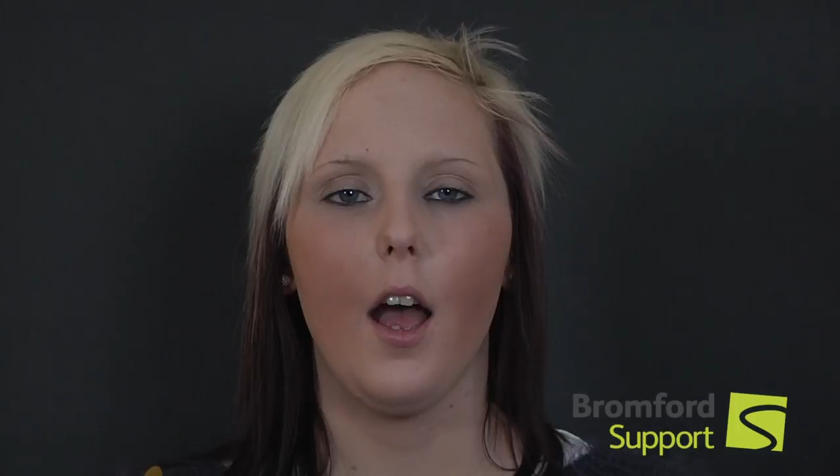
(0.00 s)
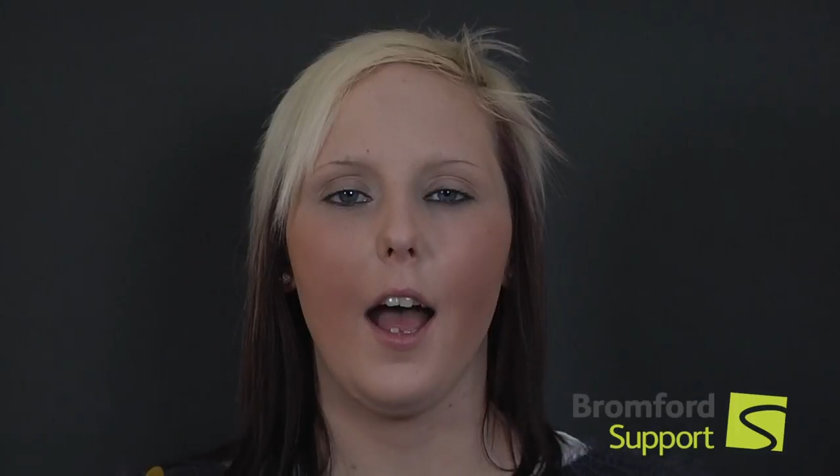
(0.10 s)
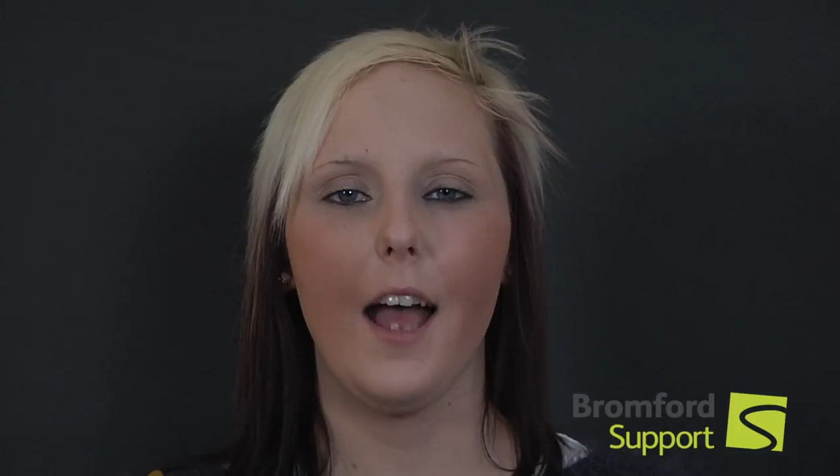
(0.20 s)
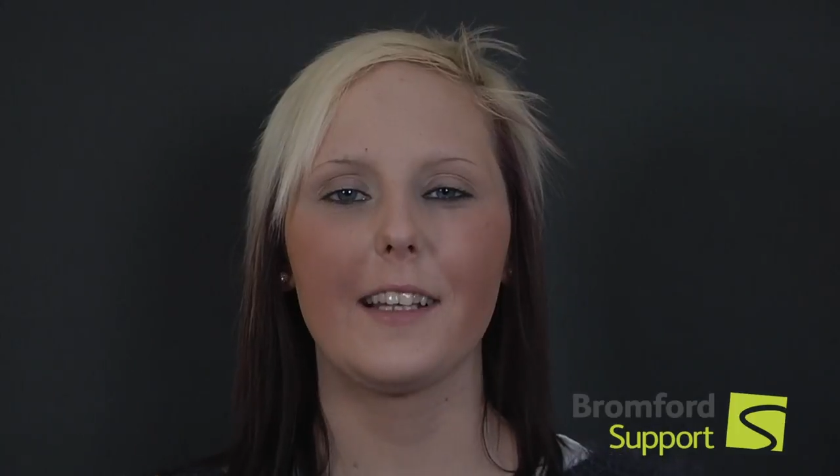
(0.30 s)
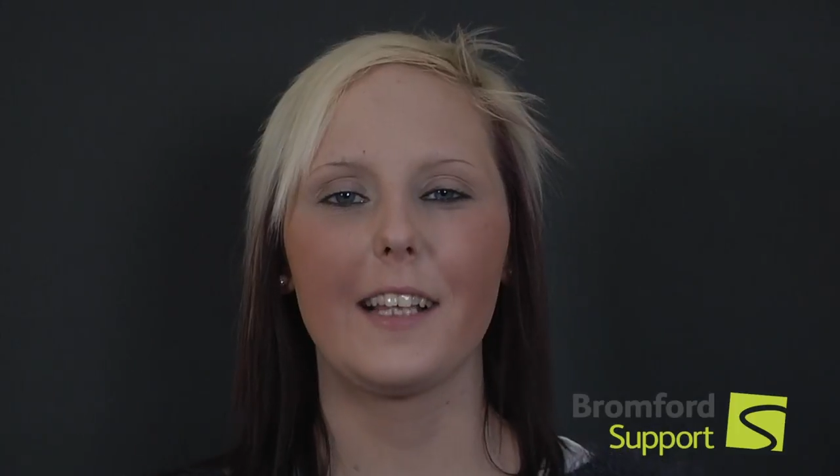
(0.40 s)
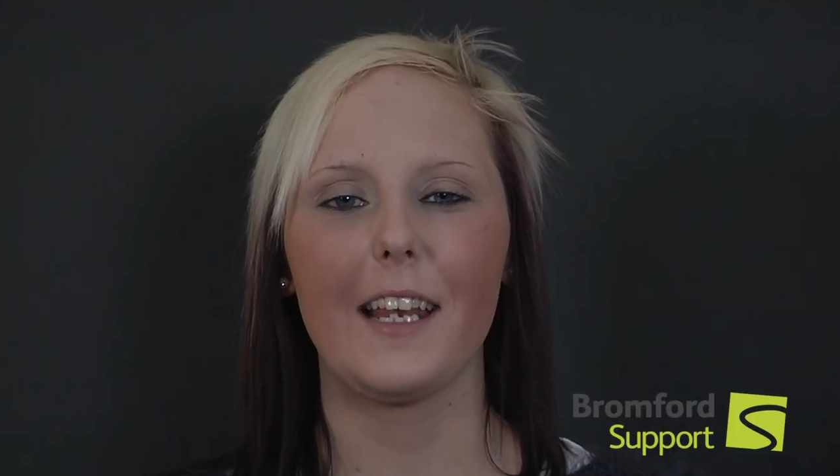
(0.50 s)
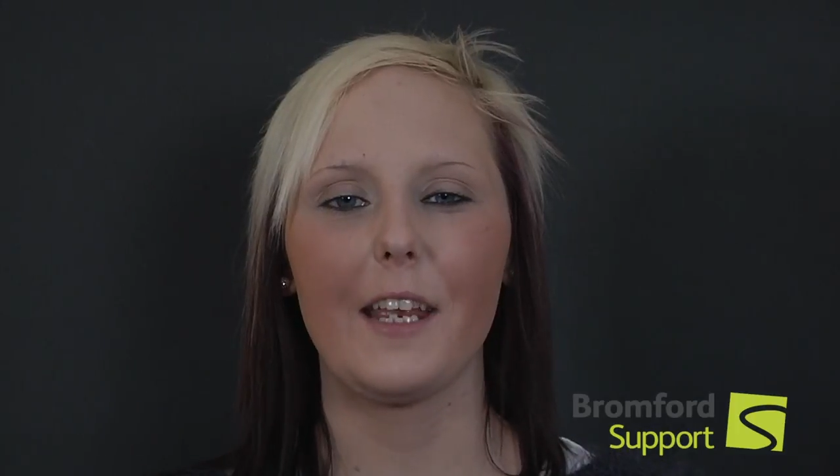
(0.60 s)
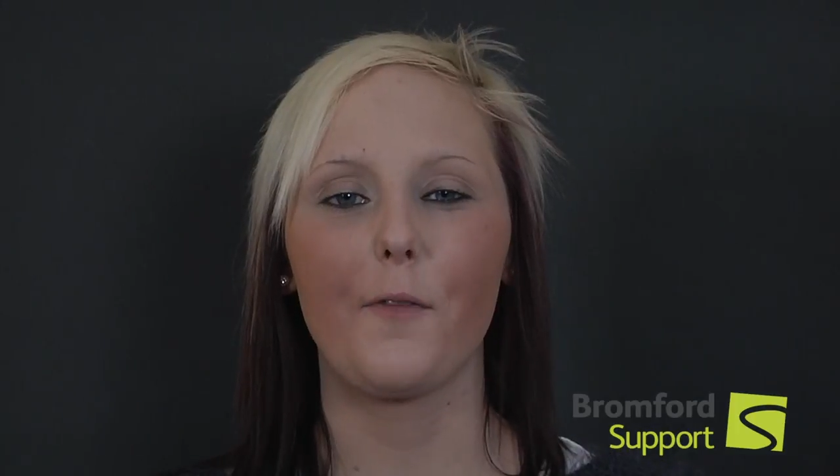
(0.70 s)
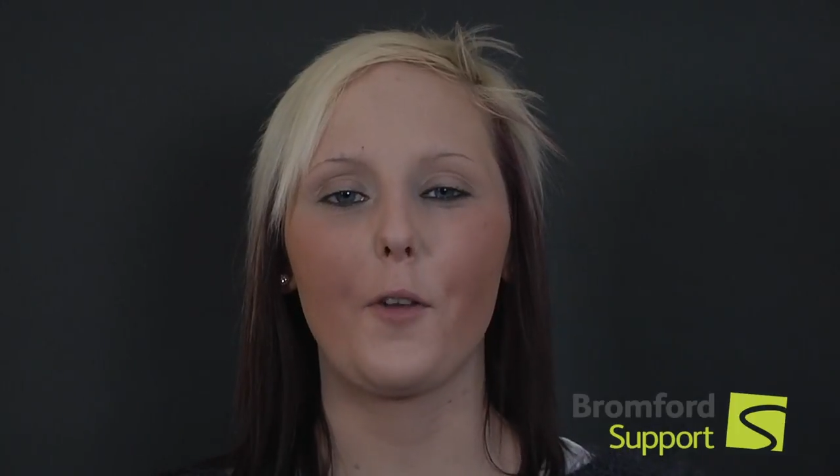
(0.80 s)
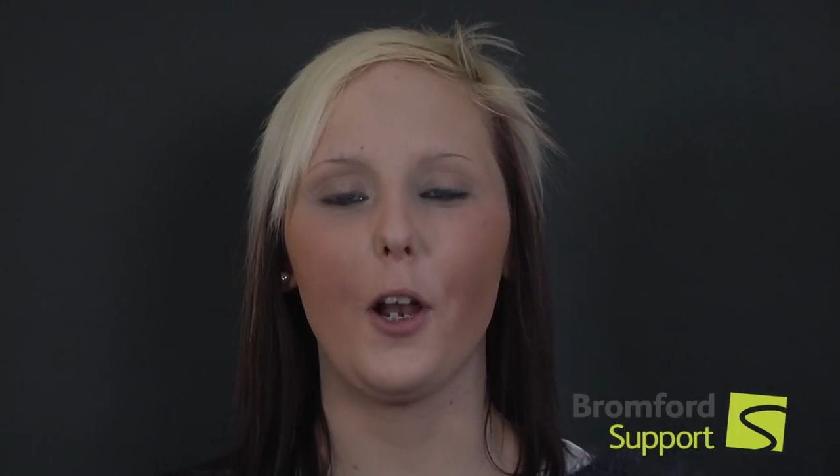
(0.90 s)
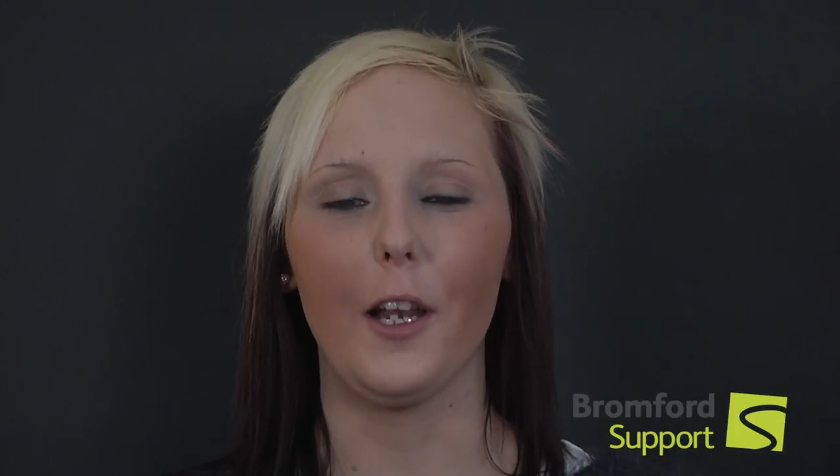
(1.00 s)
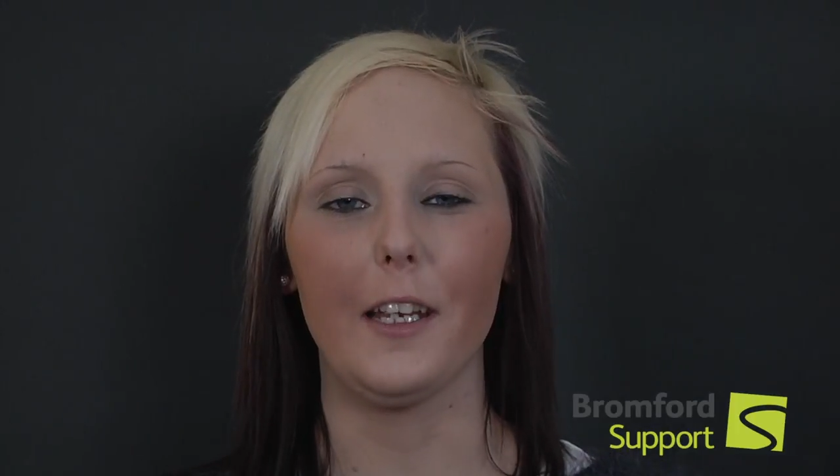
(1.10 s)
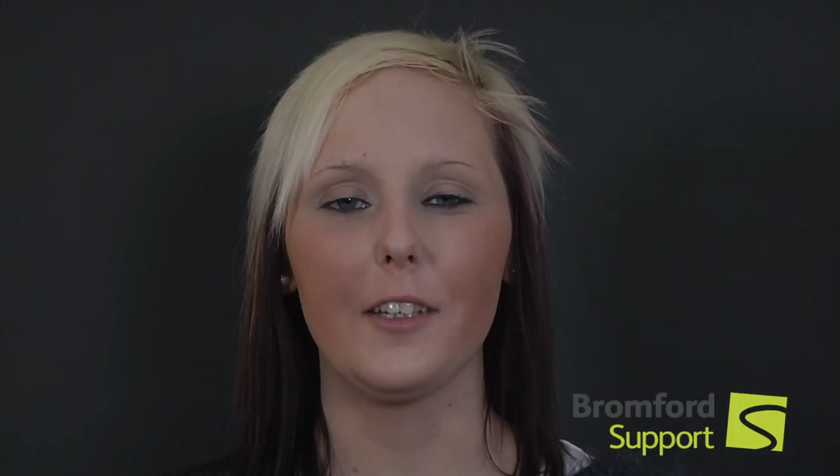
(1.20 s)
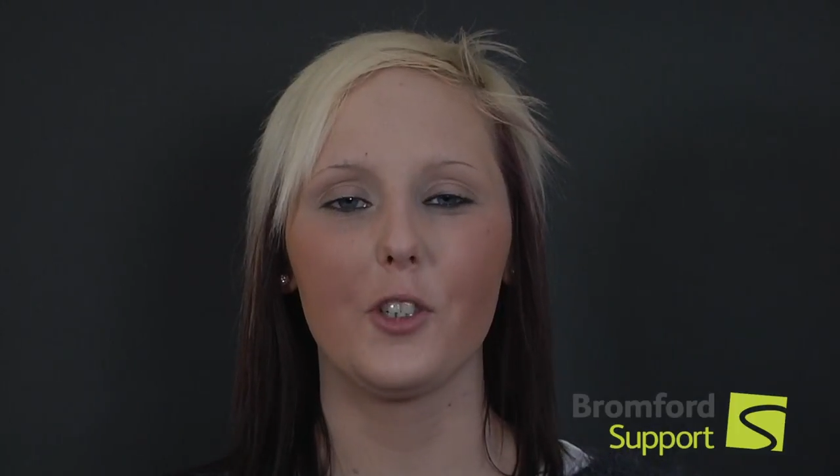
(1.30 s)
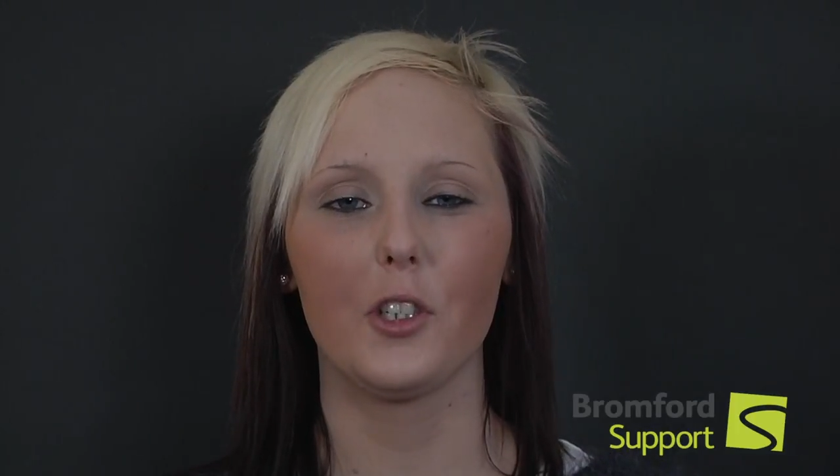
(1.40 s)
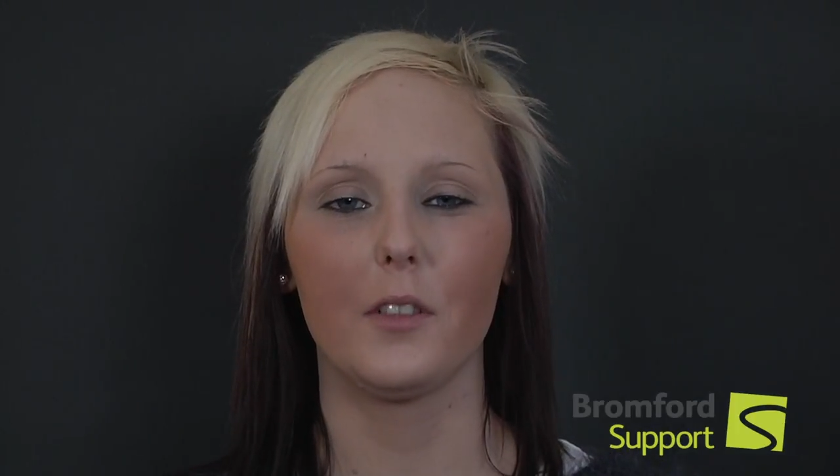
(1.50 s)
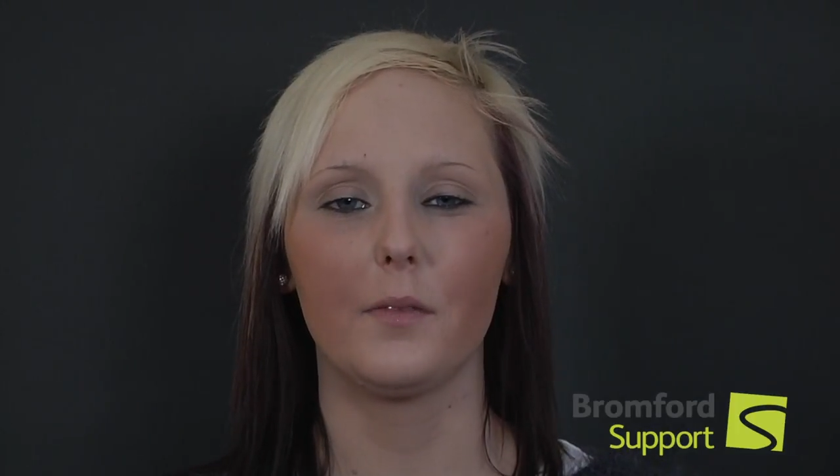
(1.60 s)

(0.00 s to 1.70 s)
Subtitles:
I had to leave college